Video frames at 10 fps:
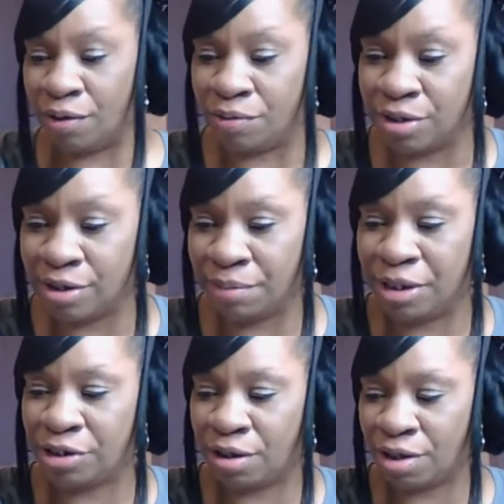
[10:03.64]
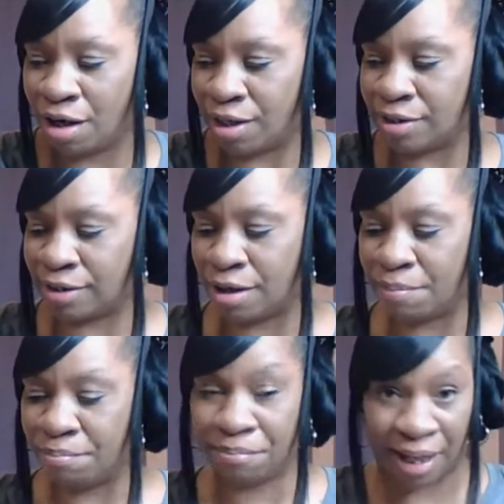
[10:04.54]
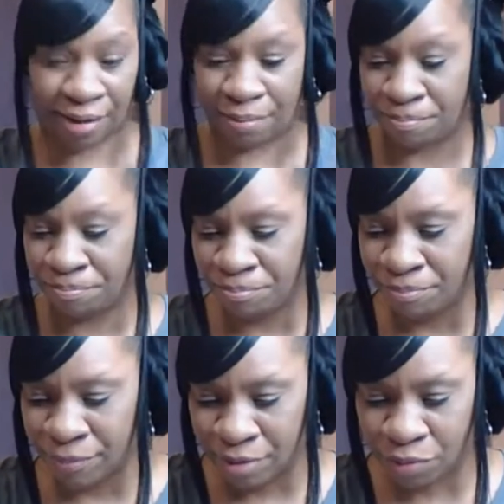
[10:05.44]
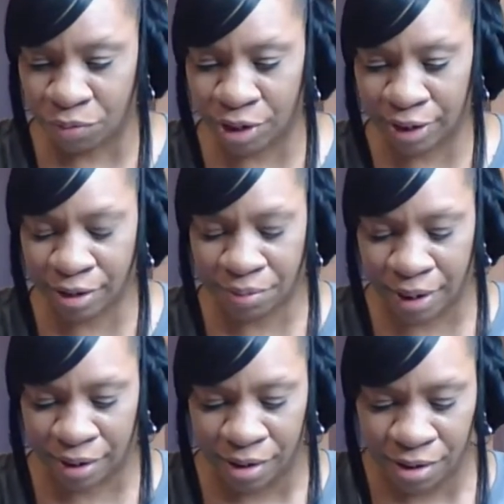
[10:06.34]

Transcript: Oh, let me show y'all some makeup really quick.